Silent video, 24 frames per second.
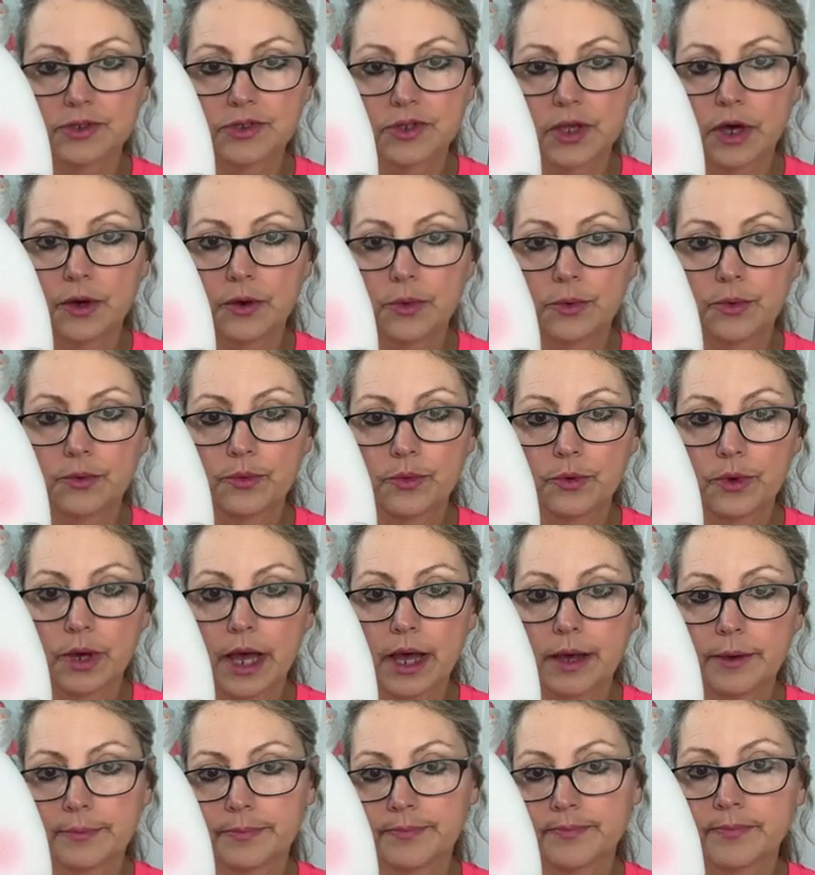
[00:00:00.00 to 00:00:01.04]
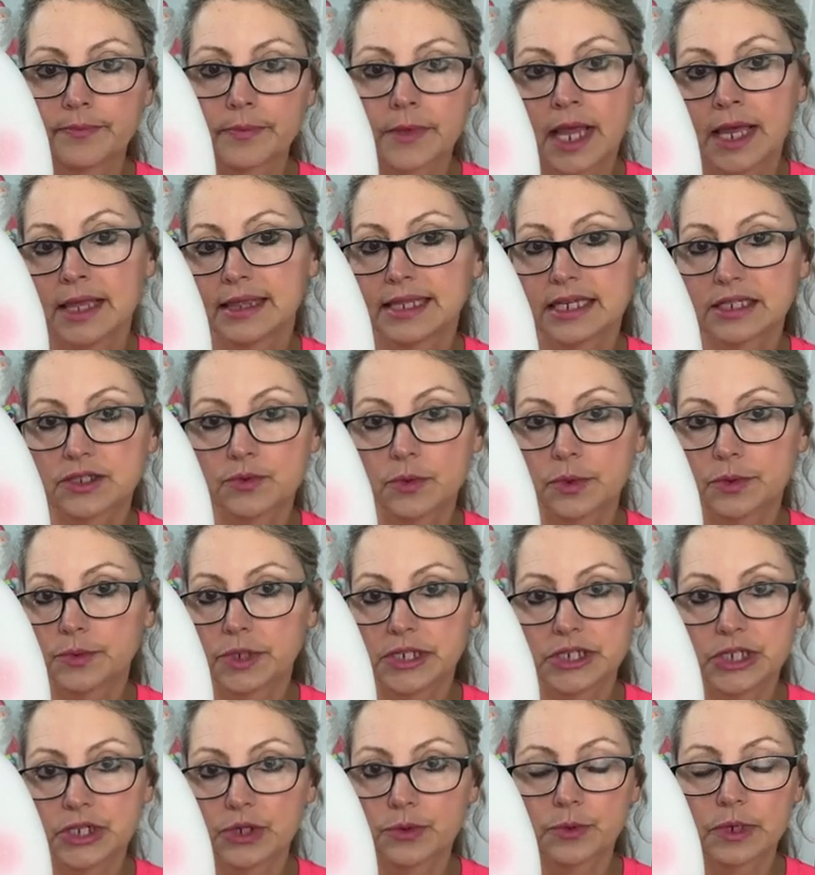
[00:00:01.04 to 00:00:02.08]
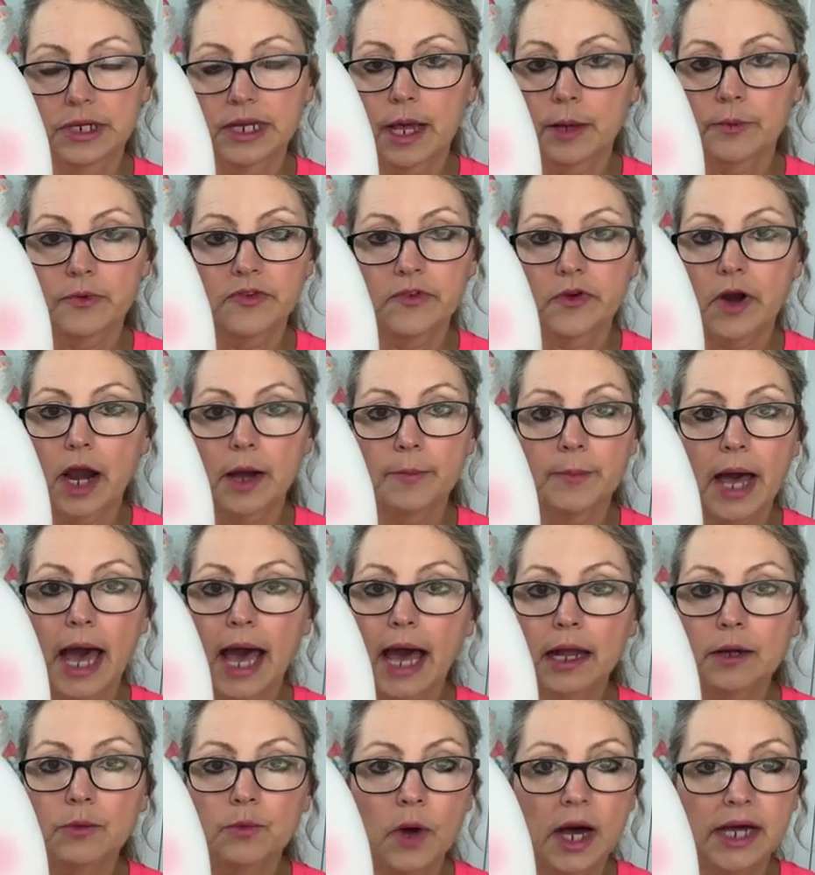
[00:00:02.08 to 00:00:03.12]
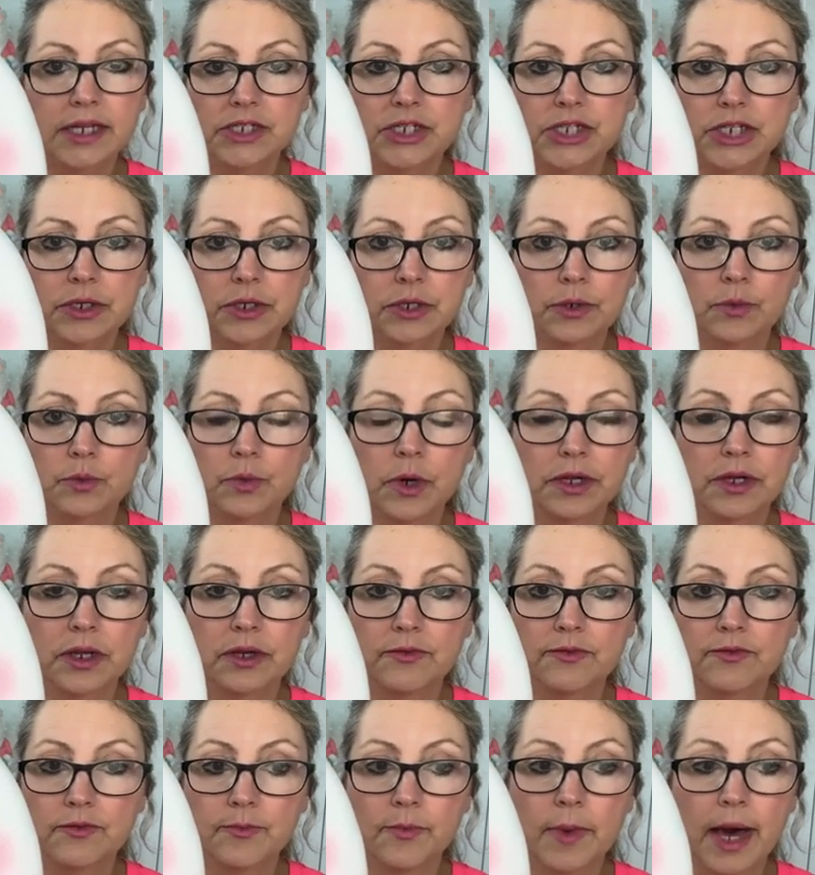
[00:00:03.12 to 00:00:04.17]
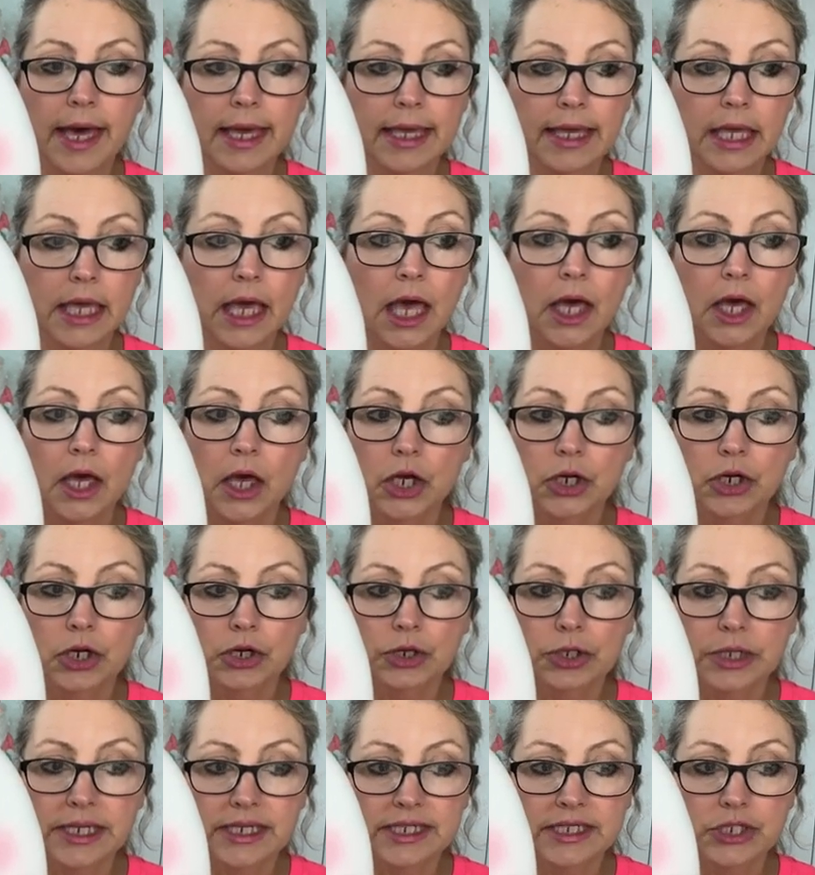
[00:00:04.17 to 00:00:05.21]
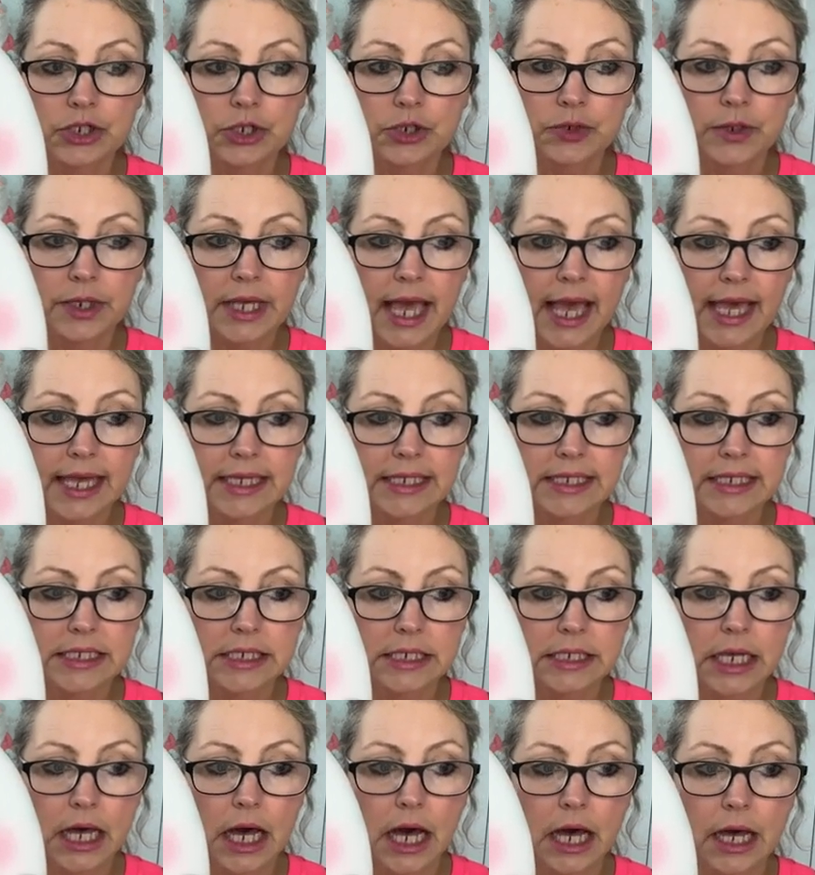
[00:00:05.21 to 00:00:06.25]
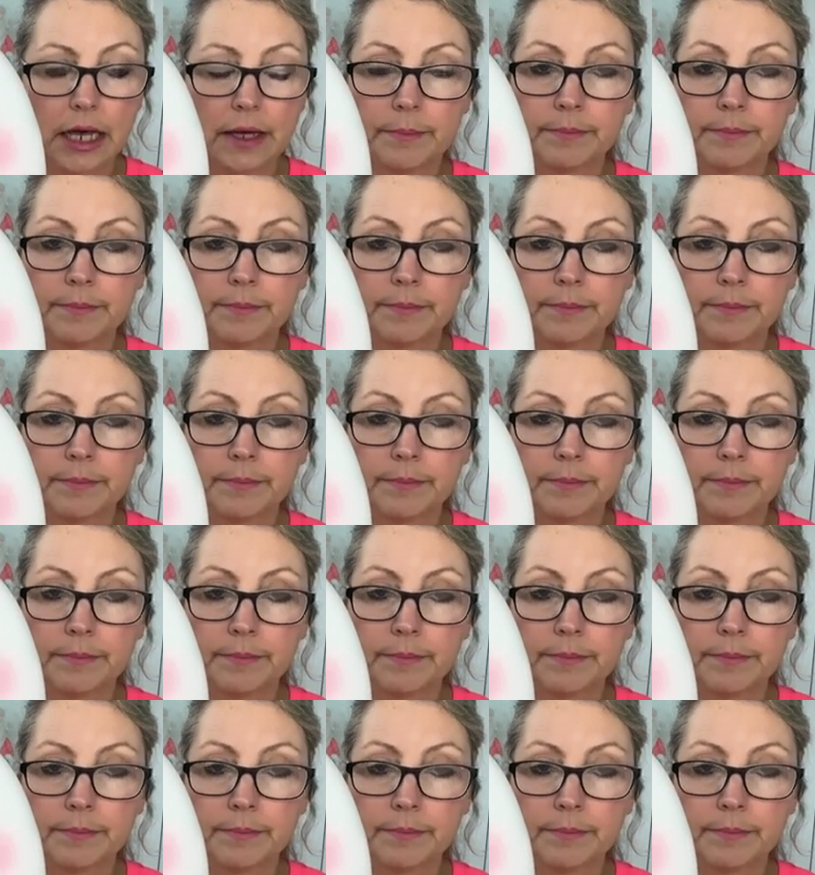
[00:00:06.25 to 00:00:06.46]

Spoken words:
So that's what we do. Whenever I'm on watching one of my girlies create,